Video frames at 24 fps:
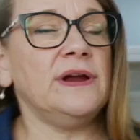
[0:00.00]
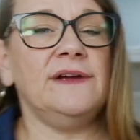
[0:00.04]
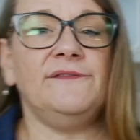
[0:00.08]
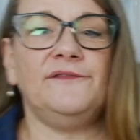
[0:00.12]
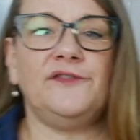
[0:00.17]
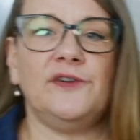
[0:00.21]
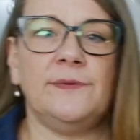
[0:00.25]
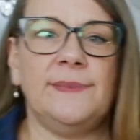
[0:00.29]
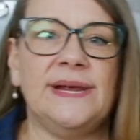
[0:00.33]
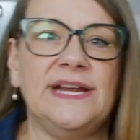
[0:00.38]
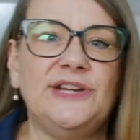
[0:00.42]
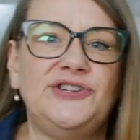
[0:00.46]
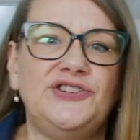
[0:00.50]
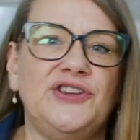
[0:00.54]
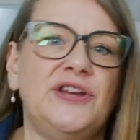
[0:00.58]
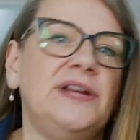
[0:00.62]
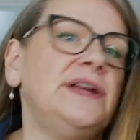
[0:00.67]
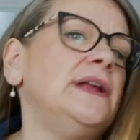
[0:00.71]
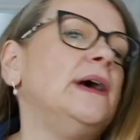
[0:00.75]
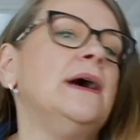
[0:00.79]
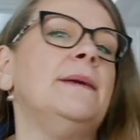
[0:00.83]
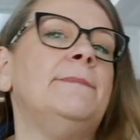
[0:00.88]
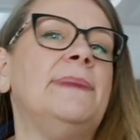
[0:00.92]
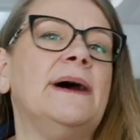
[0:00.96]

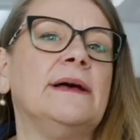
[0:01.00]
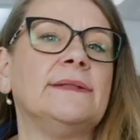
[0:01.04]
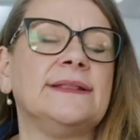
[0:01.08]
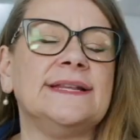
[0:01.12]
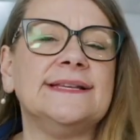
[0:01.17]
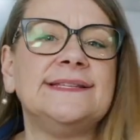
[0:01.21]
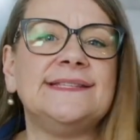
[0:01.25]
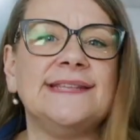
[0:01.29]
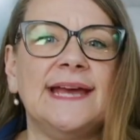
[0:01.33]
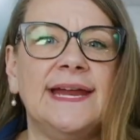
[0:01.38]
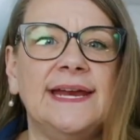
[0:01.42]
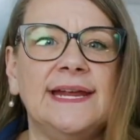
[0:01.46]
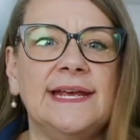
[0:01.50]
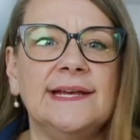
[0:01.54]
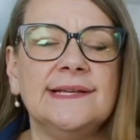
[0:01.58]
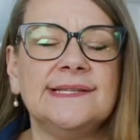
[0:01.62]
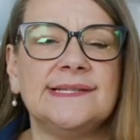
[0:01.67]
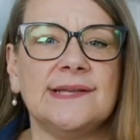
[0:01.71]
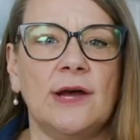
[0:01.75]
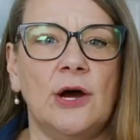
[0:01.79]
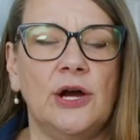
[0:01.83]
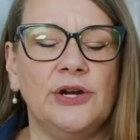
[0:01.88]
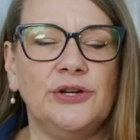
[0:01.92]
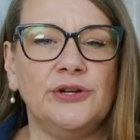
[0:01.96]
information about the
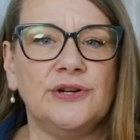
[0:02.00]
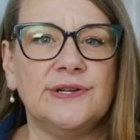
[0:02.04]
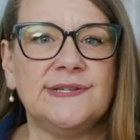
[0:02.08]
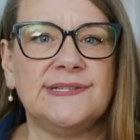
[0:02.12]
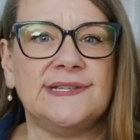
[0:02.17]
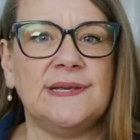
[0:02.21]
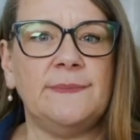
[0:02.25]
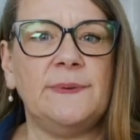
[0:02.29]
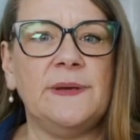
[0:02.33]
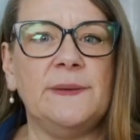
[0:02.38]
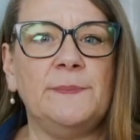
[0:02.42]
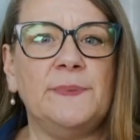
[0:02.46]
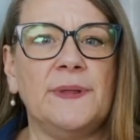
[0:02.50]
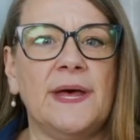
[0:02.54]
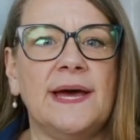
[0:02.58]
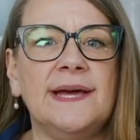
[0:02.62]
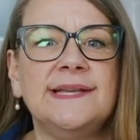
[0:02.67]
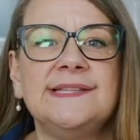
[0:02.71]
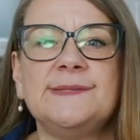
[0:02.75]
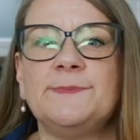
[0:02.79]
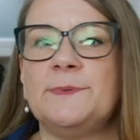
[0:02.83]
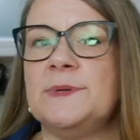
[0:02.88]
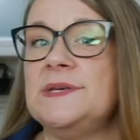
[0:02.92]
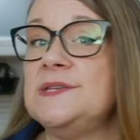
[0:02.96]
settings on your CP
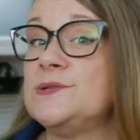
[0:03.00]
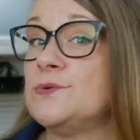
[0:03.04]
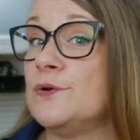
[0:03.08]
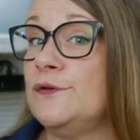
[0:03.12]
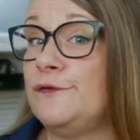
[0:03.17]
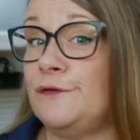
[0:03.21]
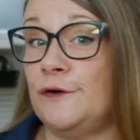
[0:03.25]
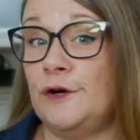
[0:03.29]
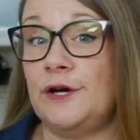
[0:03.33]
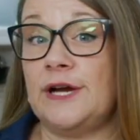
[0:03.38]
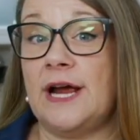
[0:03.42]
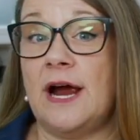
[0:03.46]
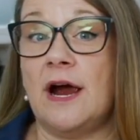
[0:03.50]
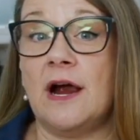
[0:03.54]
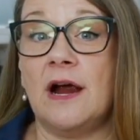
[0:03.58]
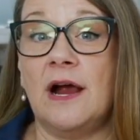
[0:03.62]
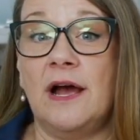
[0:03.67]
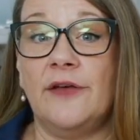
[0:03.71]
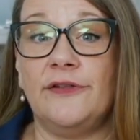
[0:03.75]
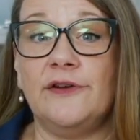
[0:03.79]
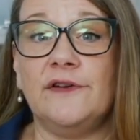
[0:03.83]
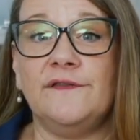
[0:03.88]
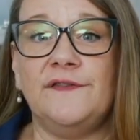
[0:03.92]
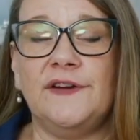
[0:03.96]
Plus, please refer to
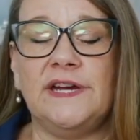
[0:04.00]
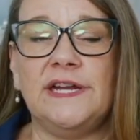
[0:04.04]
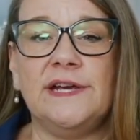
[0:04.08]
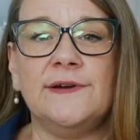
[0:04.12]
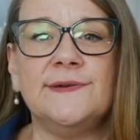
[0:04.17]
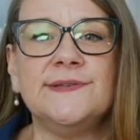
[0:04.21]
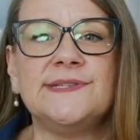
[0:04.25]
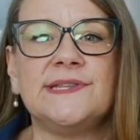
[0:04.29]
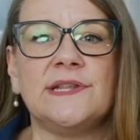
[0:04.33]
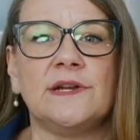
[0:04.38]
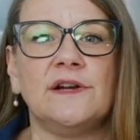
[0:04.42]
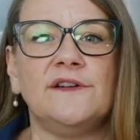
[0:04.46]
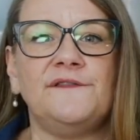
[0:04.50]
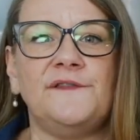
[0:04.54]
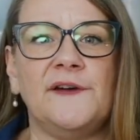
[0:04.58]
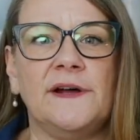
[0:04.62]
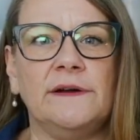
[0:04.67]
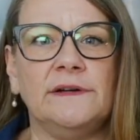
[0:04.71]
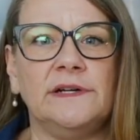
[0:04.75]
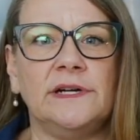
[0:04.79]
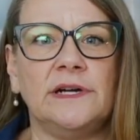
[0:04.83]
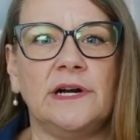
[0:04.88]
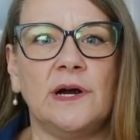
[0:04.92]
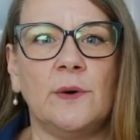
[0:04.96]
our other videos that are
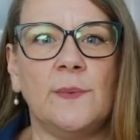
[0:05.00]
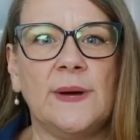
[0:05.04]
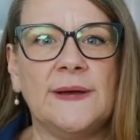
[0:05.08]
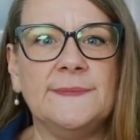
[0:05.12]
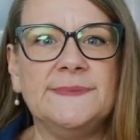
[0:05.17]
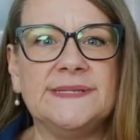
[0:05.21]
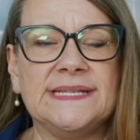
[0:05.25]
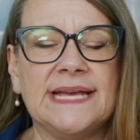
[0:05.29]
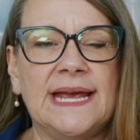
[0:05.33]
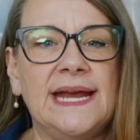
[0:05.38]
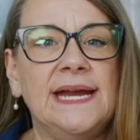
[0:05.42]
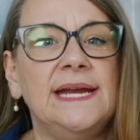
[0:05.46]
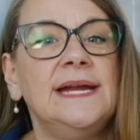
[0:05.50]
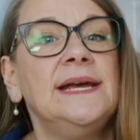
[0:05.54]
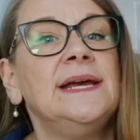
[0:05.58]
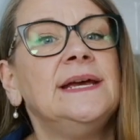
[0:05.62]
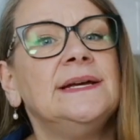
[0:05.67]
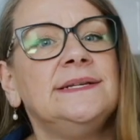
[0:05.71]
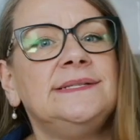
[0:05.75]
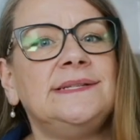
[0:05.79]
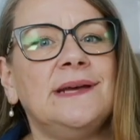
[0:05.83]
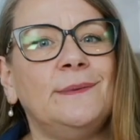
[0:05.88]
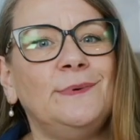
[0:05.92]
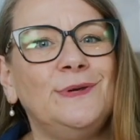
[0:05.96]
found on our website,
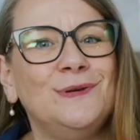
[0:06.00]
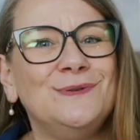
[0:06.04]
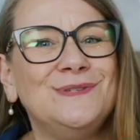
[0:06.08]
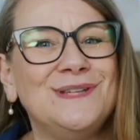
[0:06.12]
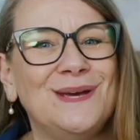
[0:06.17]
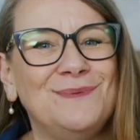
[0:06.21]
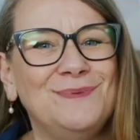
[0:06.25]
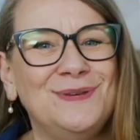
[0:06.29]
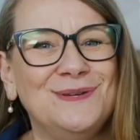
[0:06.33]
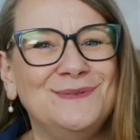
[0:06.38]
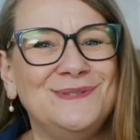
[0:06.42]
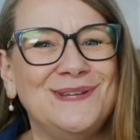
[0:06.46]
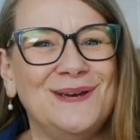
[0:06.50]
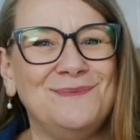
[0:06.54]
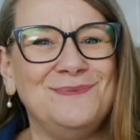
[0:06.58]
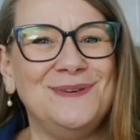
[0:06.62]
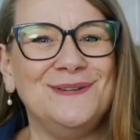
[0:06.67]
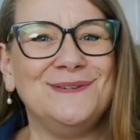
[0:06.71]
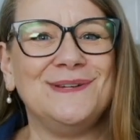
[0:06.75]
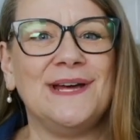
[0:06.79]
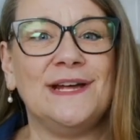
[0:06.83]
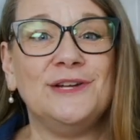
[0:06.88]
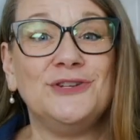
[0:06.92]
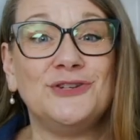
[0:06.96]

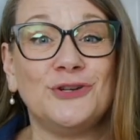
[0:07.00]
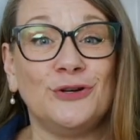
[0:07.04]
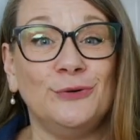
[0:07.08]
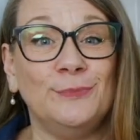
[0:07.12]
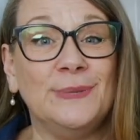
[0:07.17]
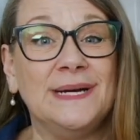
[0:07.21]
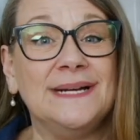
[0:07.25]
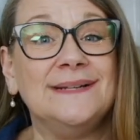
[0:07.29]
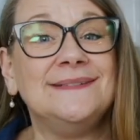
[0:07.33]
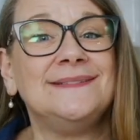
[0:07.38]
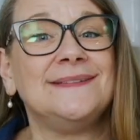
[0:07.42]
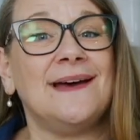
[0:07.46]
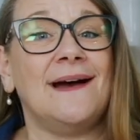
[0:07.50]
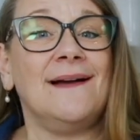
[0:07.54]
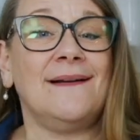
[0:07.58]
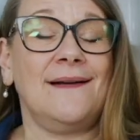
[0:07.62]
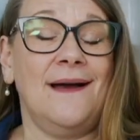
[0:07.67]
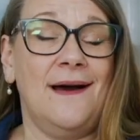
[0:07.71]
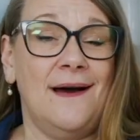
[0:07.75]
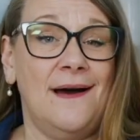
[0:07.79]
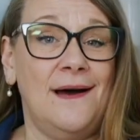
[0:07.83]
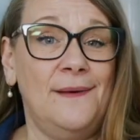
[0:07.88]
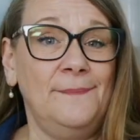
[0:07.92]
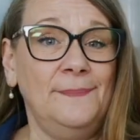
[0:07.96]

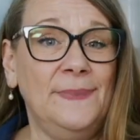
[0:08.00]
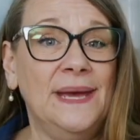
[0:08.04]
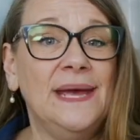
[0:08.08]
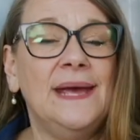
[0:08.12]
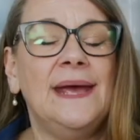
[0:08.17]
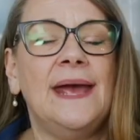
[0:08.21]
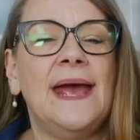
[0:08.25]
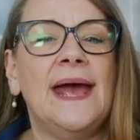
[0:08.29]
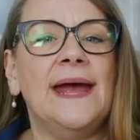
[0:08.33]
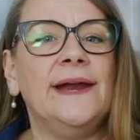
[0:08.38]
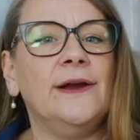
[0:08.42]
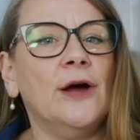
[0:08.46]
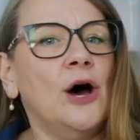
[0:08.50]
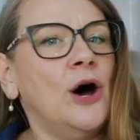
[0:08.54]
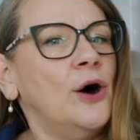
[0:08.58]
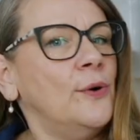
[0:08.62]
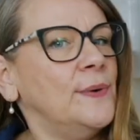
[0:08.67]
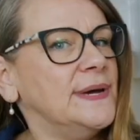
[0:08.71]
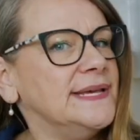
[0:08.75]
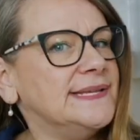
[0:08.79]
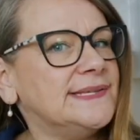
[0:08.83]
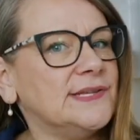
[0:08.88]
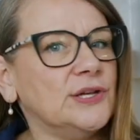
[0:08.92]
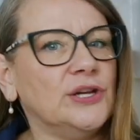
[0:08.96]
www.truma.com, and
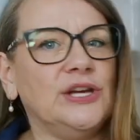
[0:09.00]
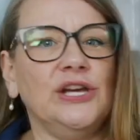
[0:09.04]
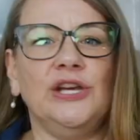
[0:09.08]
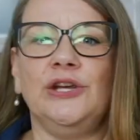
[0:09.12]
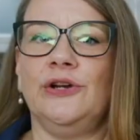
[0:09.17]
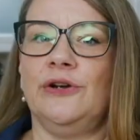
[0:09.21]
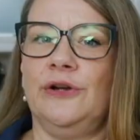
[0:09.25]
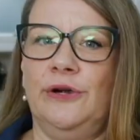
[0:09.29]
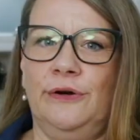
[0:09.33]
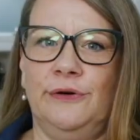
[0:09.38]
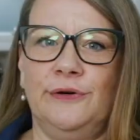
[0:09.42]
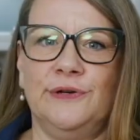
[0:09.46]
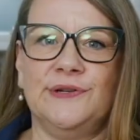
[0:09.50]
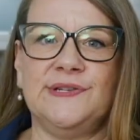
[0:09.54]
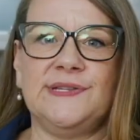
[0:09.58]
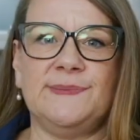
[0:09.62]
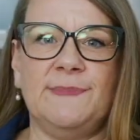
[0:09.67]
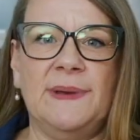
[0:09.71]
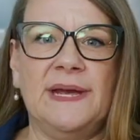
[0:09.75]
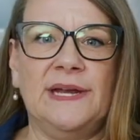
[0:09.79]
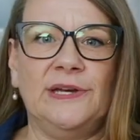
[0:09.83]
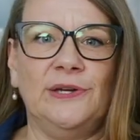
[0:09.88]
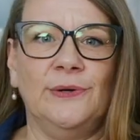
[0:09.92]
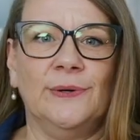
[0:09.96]
always look at your
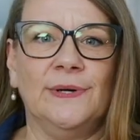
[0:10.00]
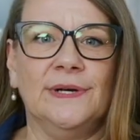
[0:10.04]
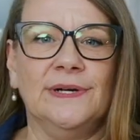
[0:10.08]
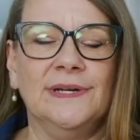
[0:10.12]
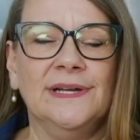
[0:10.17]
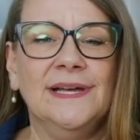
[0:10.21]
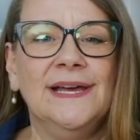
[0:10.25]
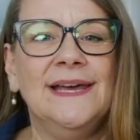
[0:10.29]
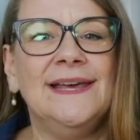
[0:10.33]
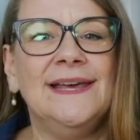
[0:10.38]
owner's manual.